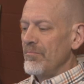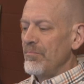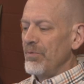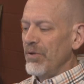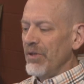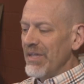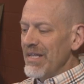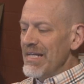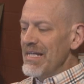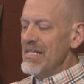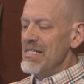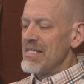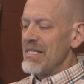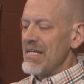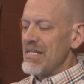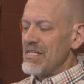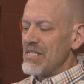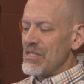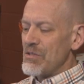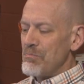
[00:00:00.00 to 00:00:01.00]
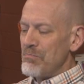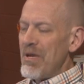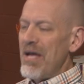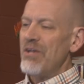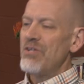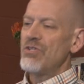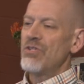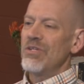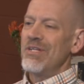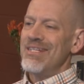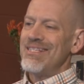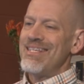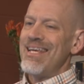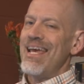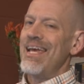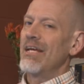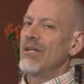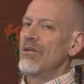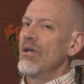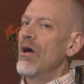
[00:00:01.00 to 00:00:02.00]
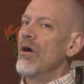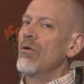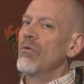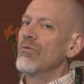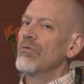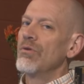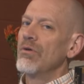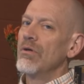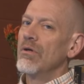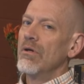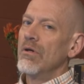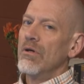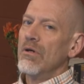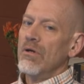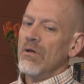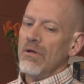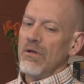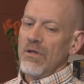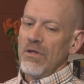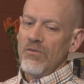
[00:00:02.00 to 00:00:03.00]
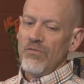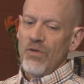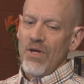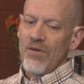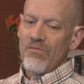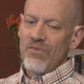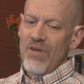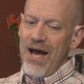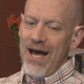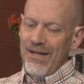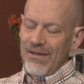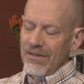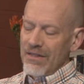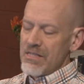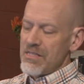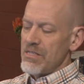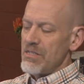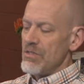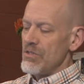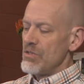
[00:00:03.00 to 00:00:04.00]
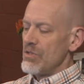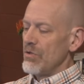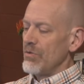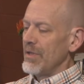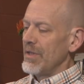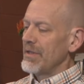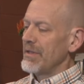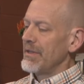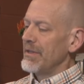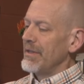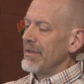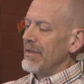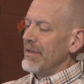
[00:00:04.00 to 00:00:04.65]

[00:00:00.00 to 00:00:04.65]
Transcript: please, especially take note if you have not listened to it.